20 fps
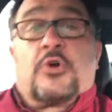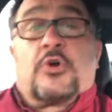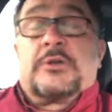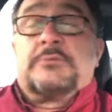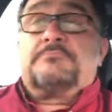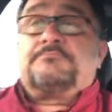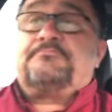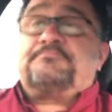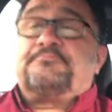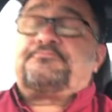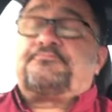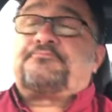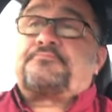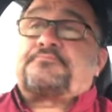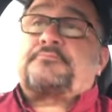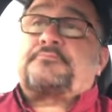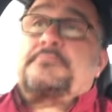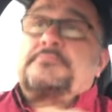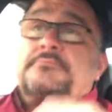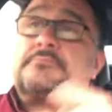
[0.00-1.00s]
for it,
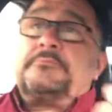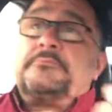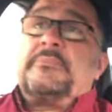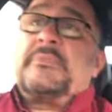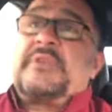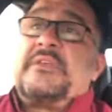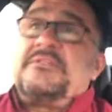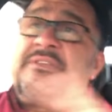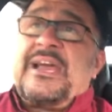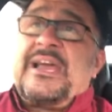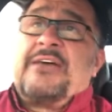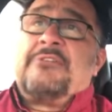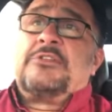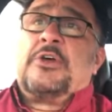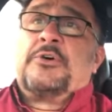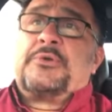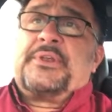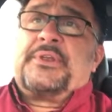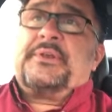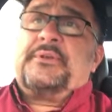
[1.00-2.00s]

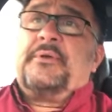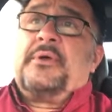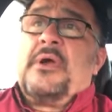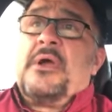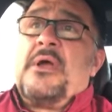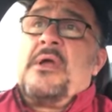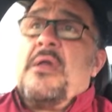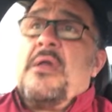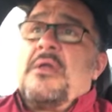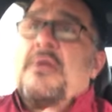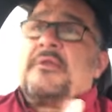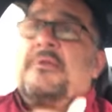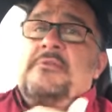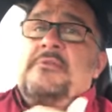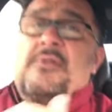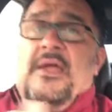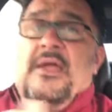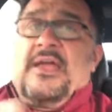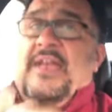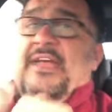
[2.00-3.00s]
download it.
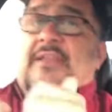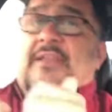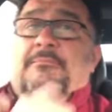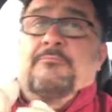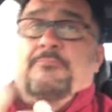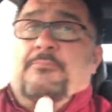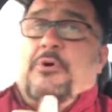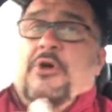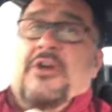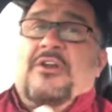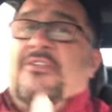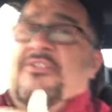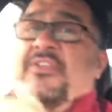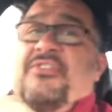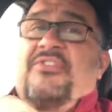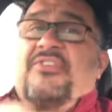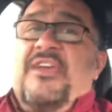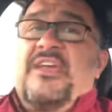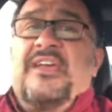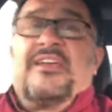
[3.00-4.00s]
And part of the
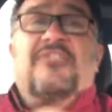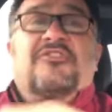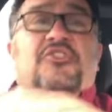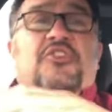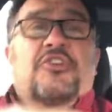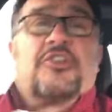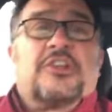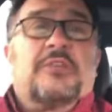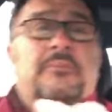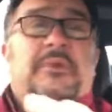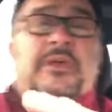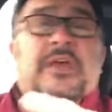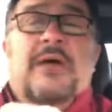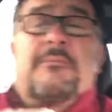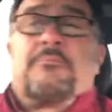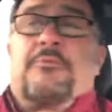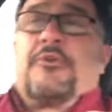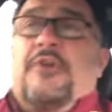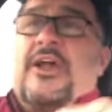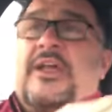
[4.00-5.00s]
thing is you're going to be
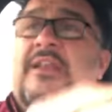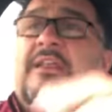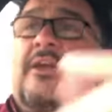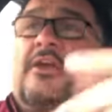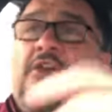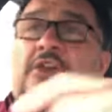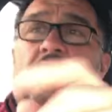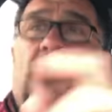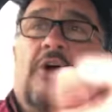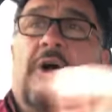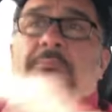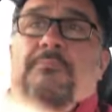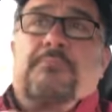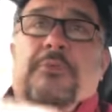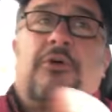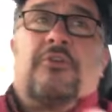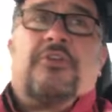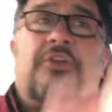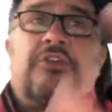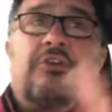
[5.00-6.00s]

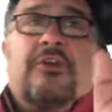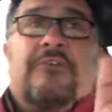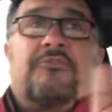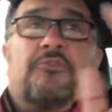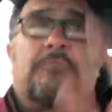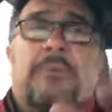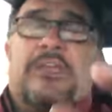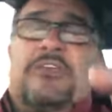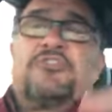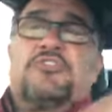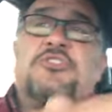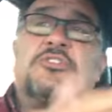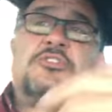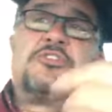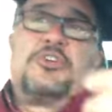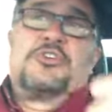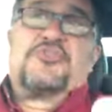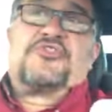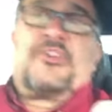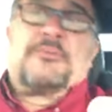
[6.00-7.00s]
uploading your information.
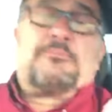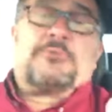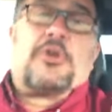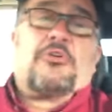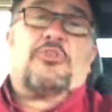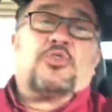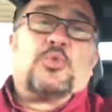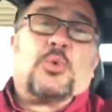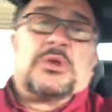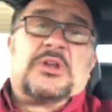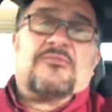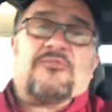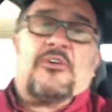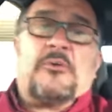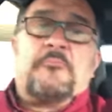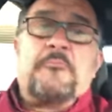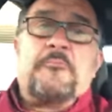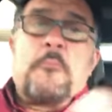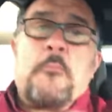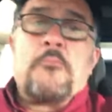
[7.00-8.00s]
Your zip code's one of
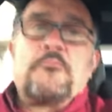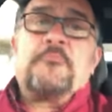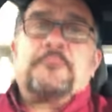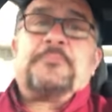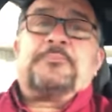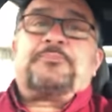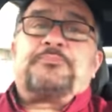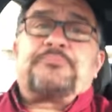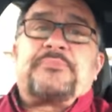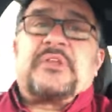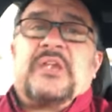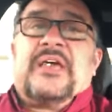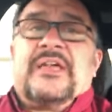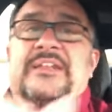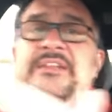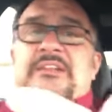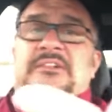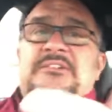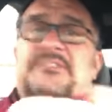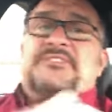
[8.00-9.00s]
them,
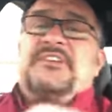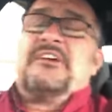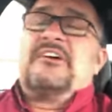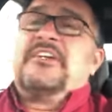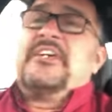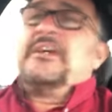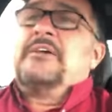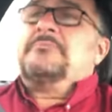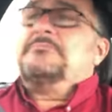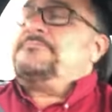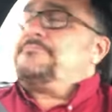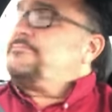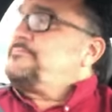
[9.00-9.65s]
and it'll tell you.